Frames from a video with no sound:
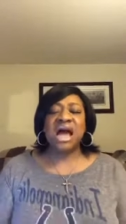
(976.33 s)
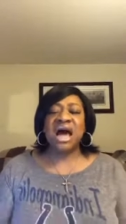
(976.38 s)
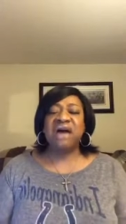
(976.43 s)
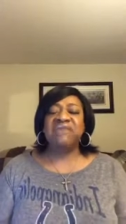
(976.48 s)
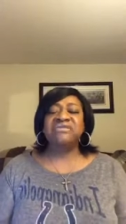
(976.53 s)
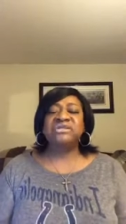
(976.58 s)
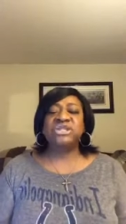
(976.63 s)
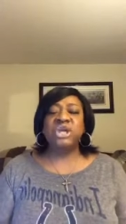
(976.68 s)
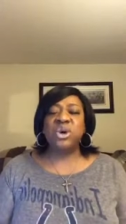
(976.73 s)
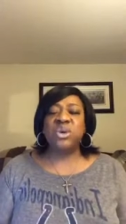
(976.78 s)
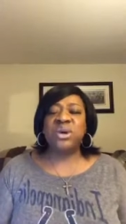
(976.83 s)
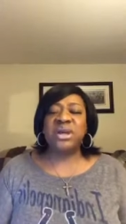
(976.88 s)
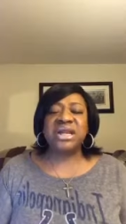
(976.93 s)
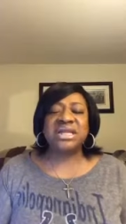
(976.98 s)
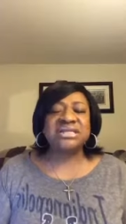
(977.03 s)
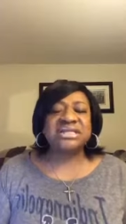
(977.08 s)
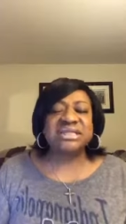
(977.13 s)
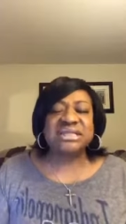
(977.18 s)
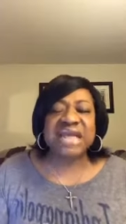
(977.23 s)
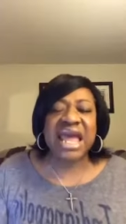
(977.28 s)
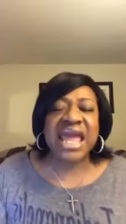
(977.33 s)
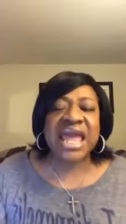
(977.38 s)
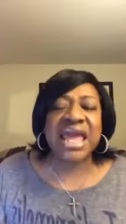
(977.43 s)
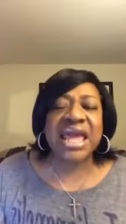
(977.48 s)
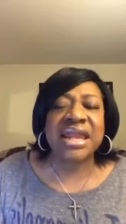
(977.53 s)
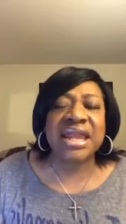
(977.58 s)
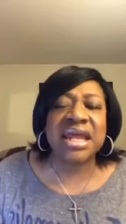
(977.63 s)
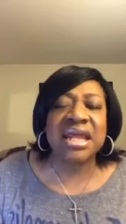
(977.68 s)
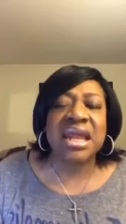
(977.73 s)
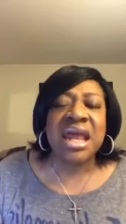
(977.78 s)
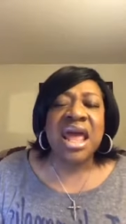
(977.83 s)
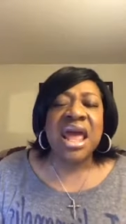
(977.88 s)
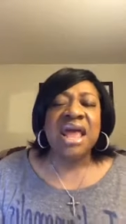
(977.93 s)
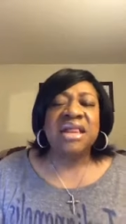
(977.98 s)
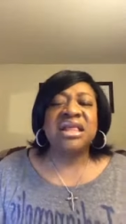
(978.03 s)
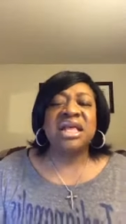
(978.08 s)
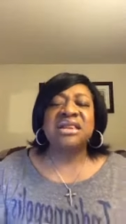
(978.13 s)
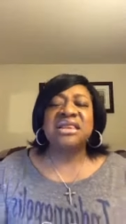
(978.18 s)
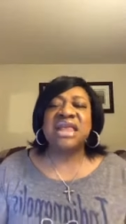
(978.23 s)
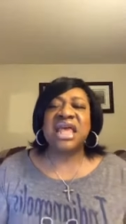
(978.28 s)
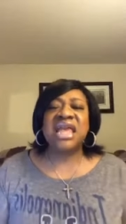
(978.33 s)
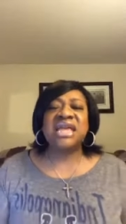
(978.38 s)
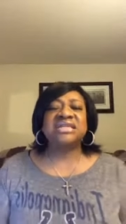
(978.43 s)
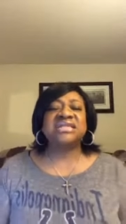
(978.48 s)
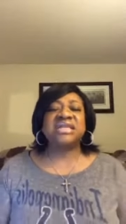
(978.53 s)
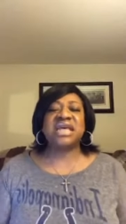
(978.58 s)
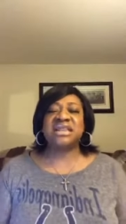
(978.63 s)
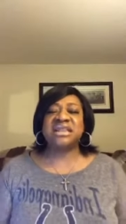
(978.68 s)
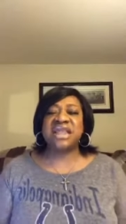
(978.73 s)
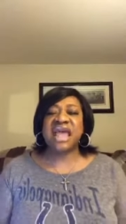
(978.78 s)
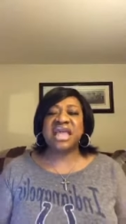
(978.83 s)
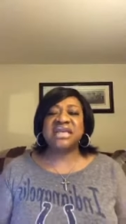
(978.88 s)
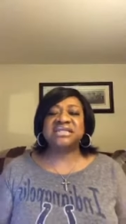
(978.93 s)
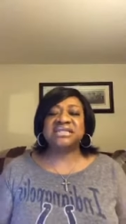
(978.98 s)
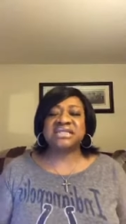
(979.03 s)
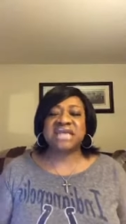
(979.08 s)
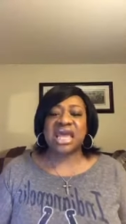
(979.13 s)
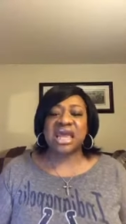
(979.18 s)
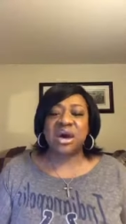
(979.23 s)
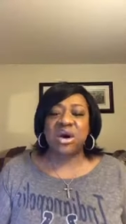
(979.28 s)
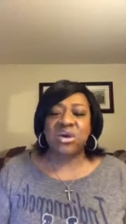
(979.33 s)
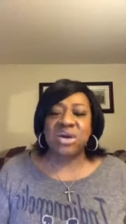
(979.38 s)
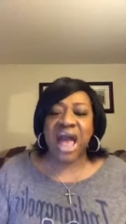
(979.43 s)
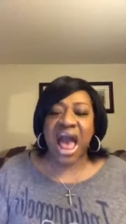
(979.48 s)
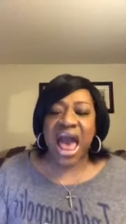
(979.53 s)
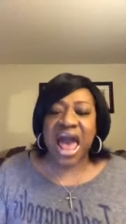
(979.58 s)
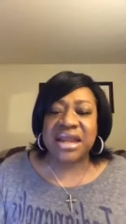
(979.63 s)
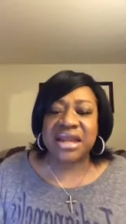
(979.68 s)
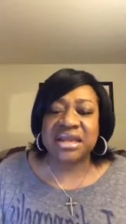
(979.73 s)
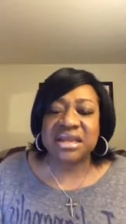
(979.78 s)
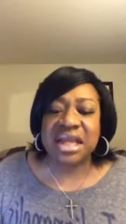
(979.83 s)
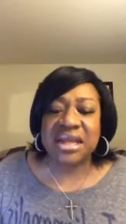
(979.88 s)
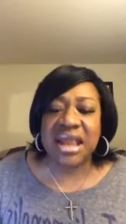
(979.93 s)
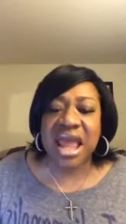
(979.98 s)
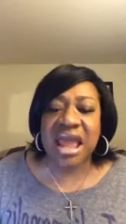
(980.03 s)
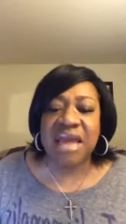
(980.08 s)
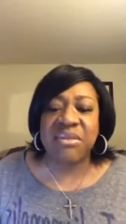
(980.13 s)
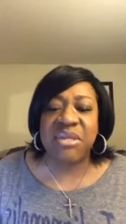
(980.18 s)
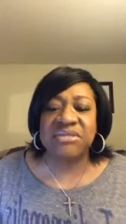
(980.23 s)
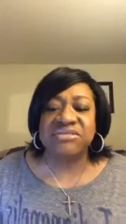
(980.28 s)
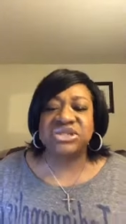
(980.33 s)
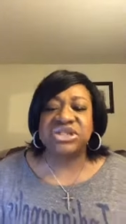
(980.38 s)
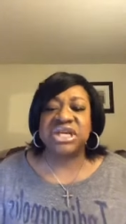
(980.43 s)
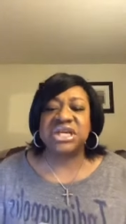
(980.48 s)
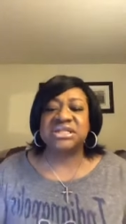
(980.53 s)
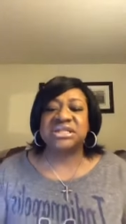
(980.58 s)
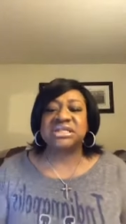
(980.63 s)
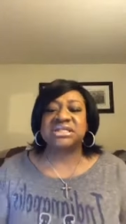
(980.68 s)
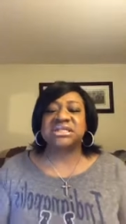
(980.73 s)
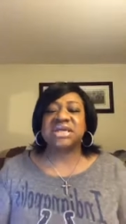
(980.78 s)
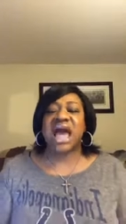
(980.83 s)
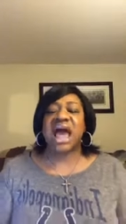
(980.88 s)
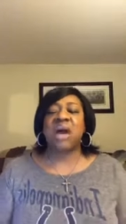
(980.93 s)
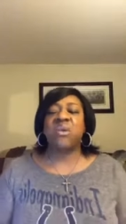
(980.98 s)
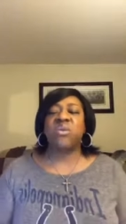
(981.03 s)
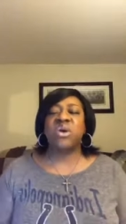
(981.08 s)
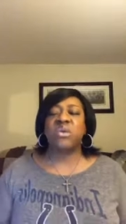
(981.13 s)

of doing and saying and the things that they say, oh, God, in the name of Jesus, God.